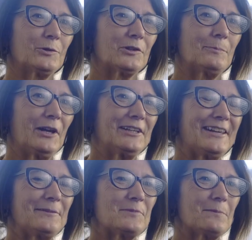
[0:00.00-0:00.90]
ora, my
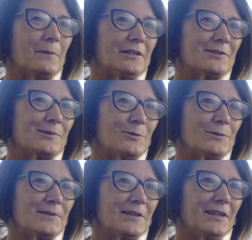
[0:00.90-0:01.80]
name's Amanda
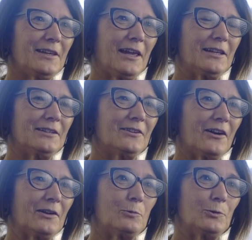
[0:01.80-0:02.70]
Susi and
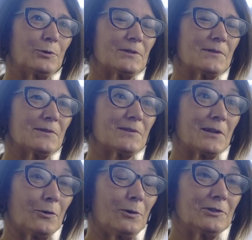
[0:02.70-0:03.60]
I work as a
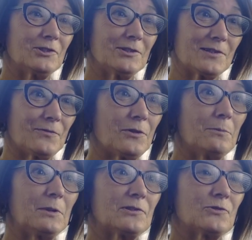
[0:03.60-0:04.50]
psychologist for the
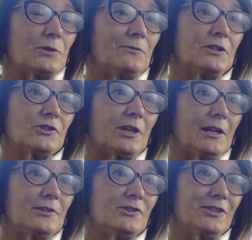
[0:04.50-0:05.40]
Ministry of
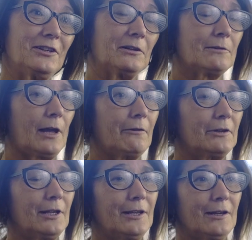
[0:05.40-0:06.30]
Education, and
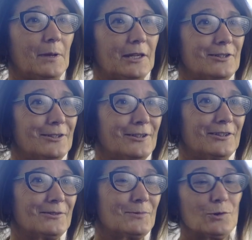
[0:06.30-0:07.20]
currently I'm acting in
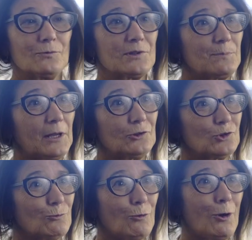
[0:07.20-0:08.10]
a service
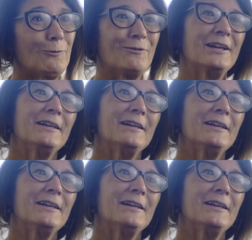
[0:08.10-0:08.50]
manager role